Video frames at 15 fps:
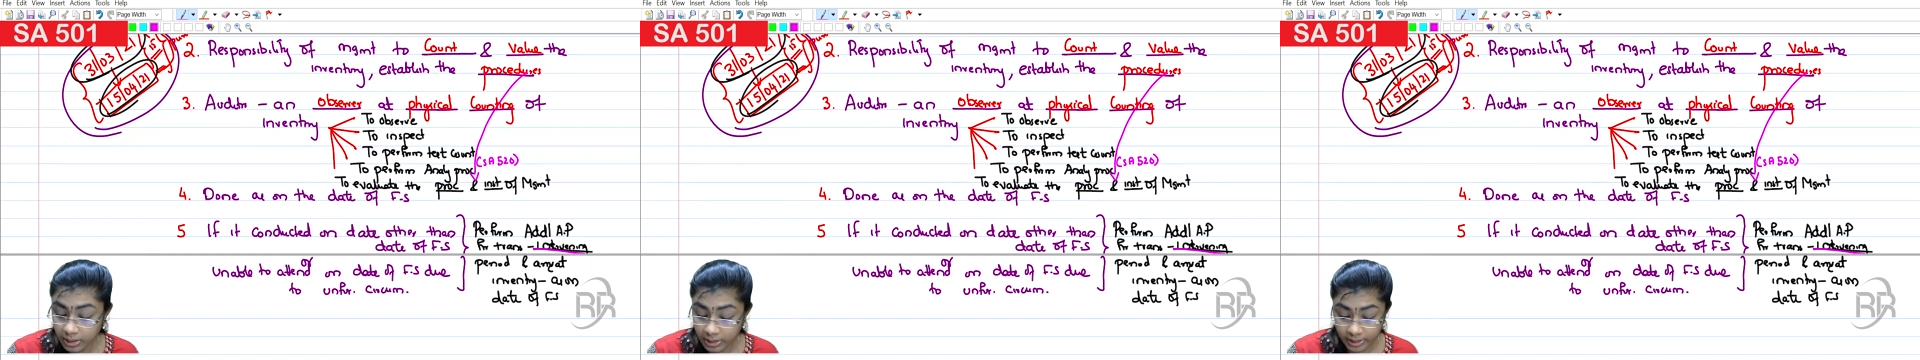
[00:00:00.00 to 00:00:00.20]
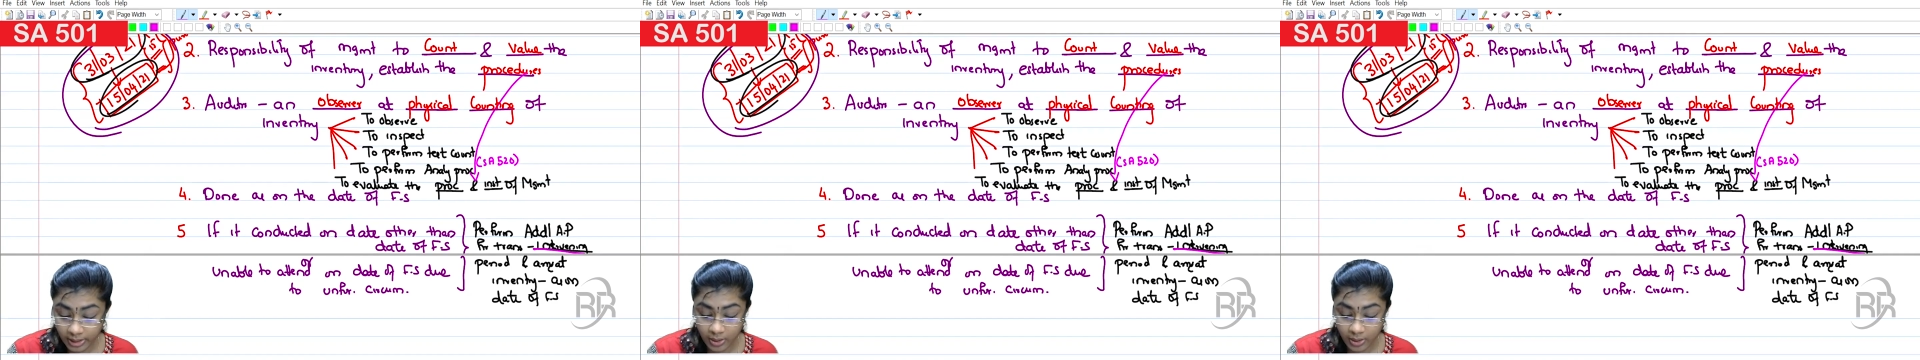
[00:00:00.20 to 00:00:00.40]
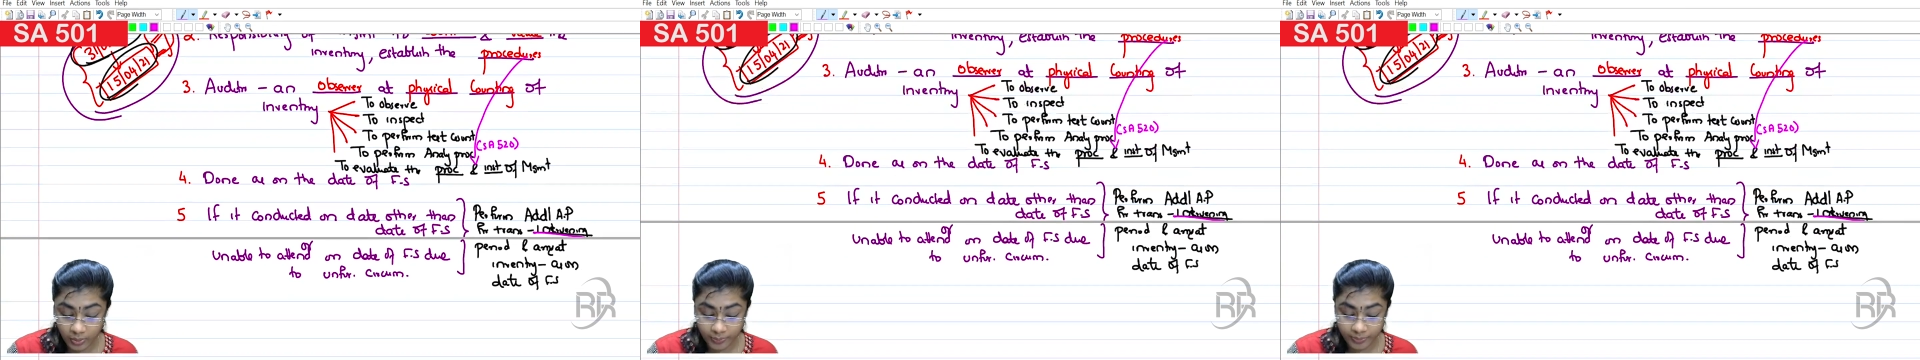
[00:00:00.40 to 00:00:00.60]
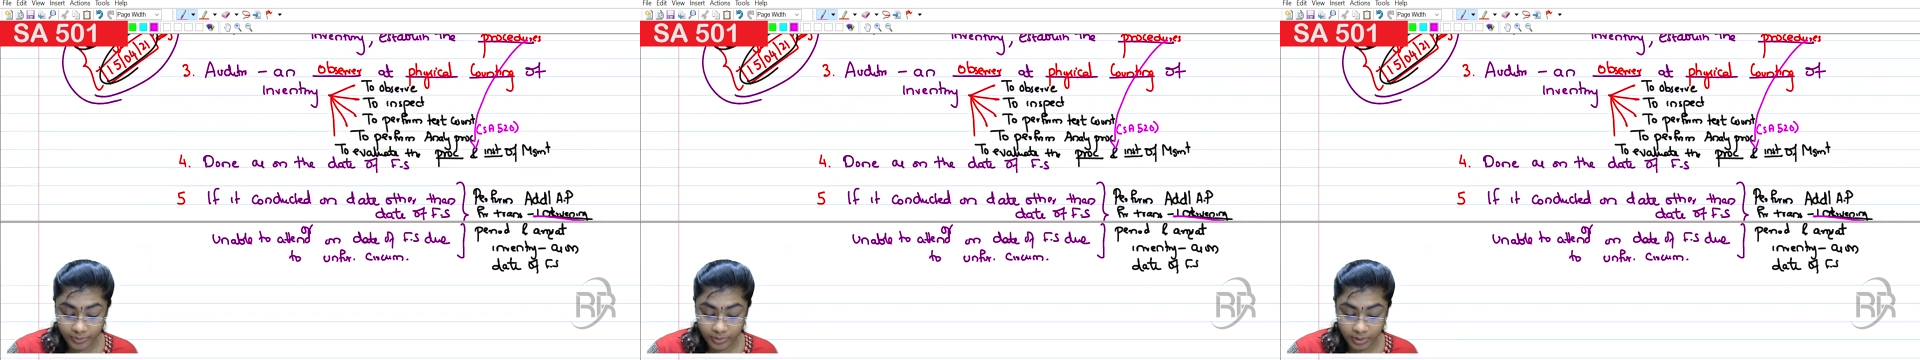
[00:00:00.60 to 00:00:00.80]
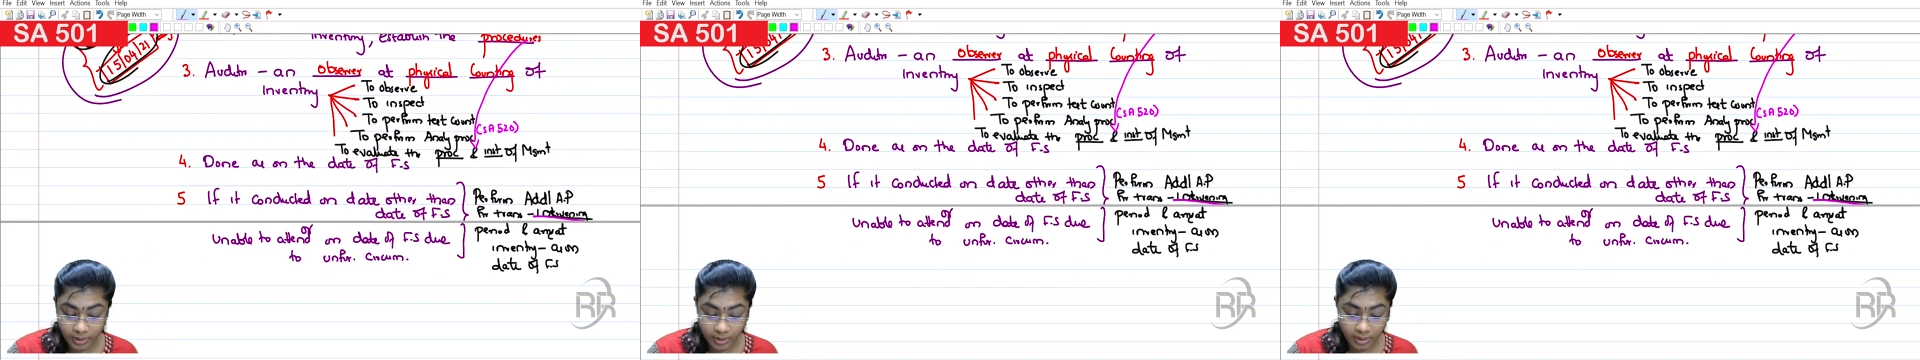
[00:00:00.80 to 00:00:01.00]
Now,
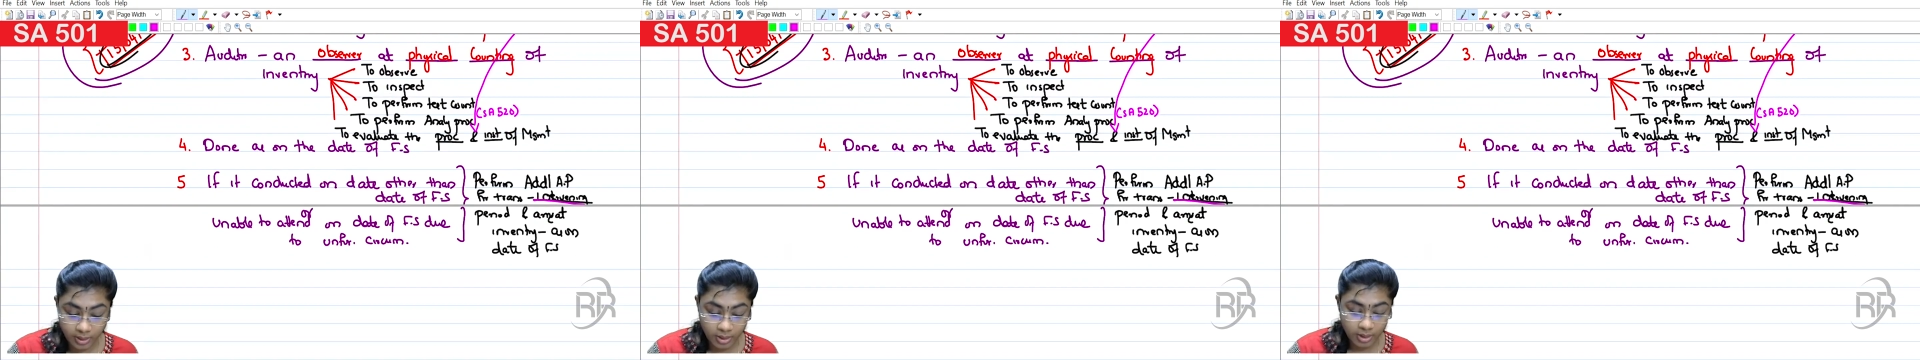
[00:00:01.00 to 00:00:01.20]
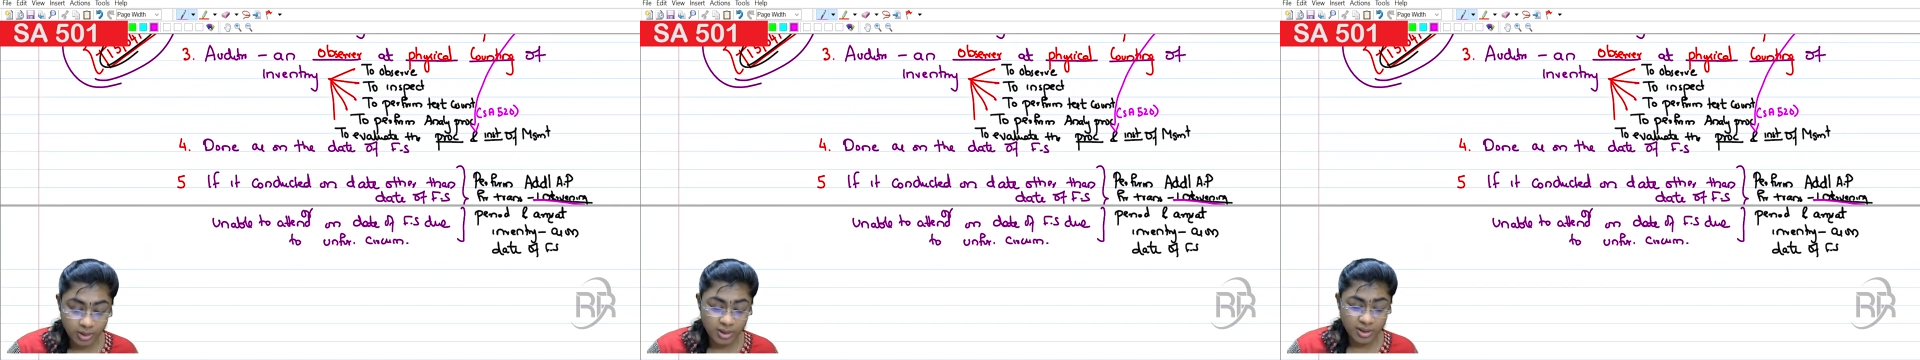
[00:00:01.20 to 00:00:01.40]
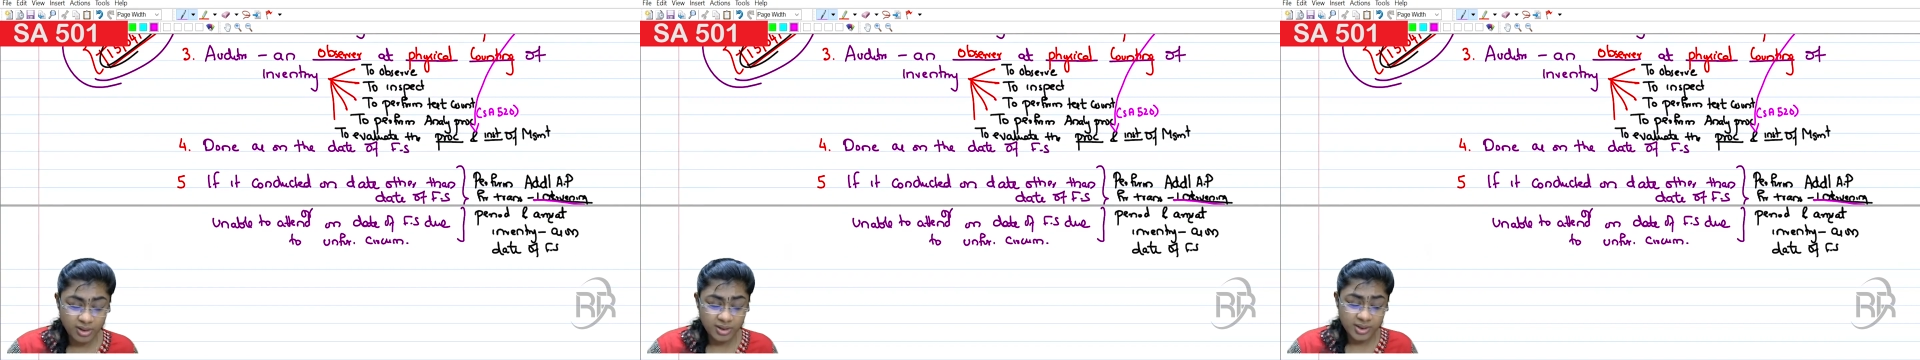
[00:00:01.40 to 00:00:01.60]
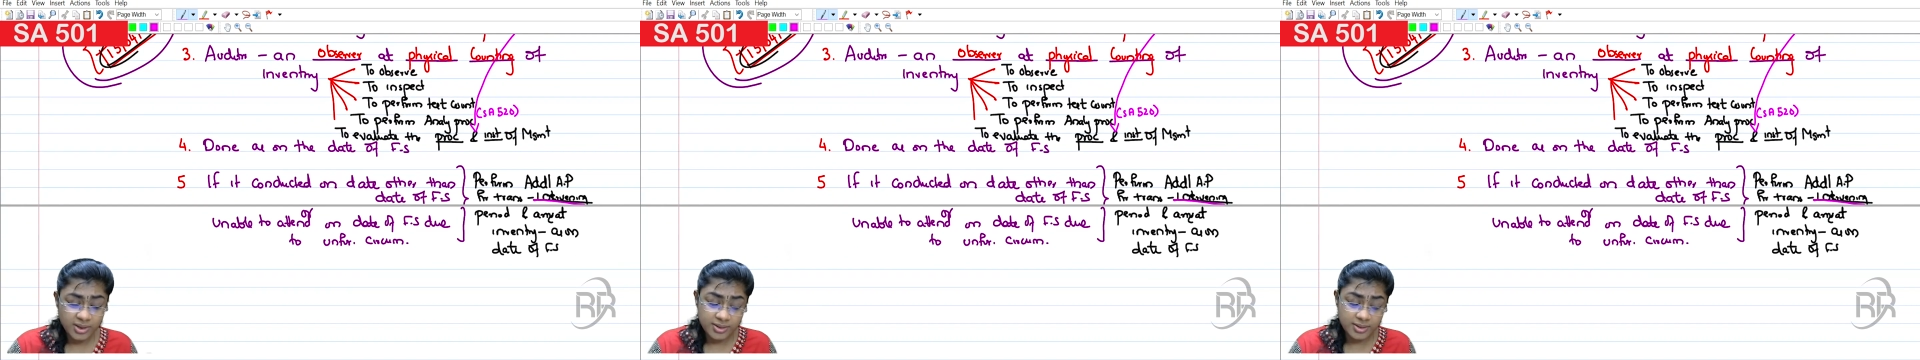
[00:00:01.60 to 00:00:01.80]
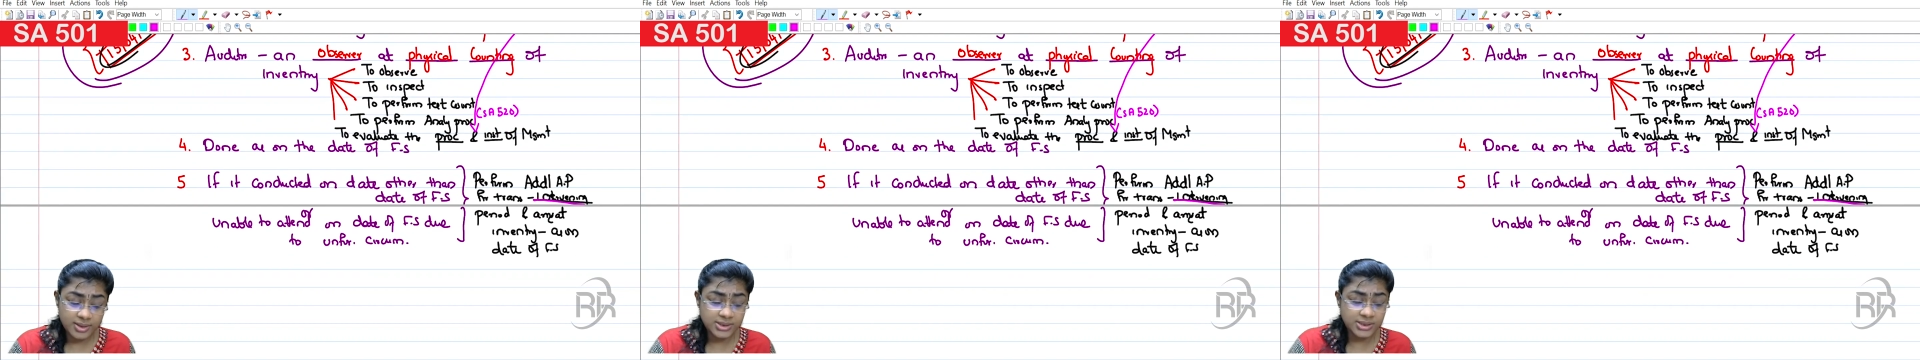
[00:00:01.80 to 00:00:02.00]

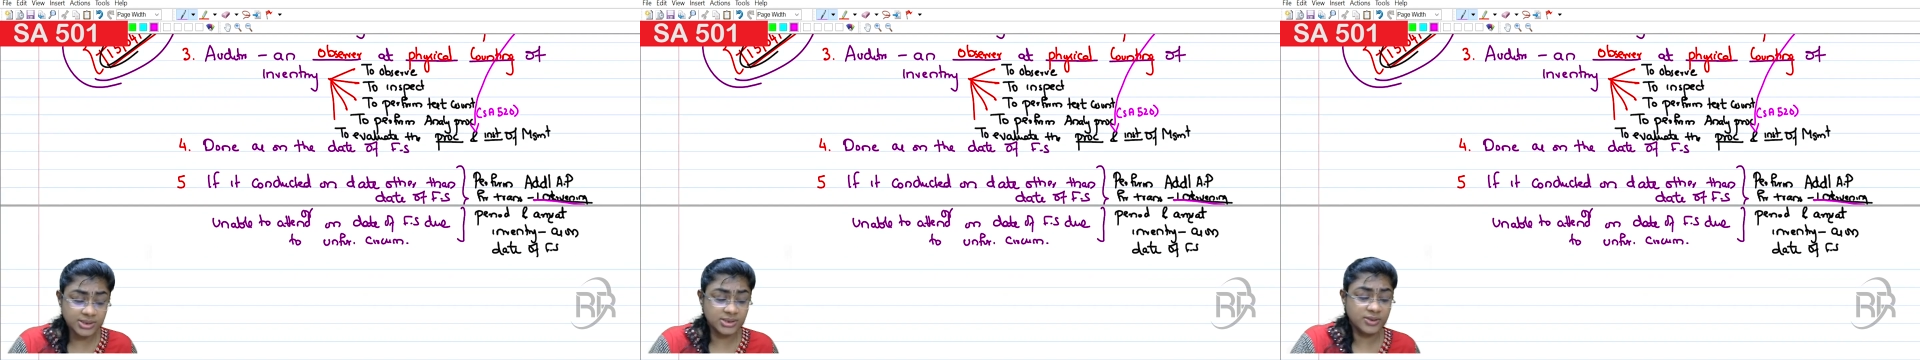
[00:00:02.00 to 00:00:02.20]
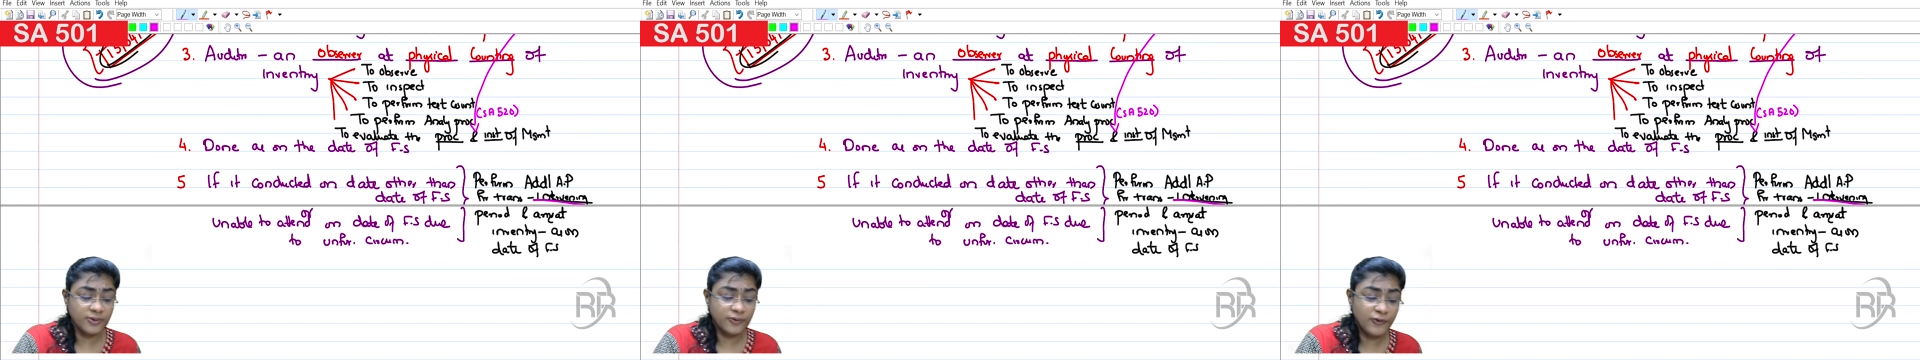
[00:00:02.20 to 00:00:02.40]
this